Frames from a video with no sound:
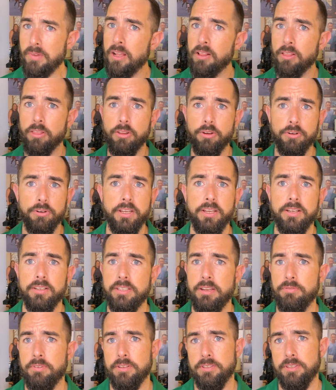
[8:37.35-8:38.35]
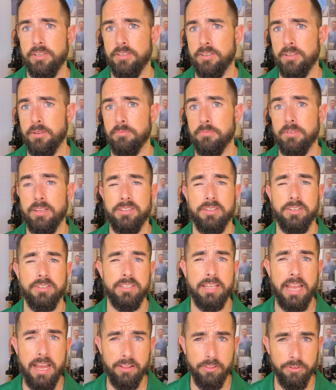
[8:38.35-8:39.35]
learning different systems such
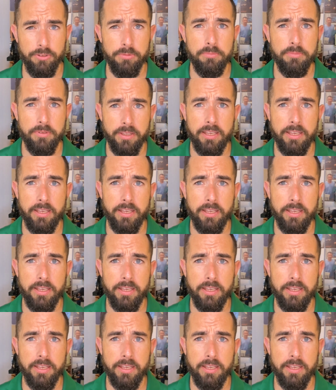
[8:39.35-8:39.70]
as Dotloop.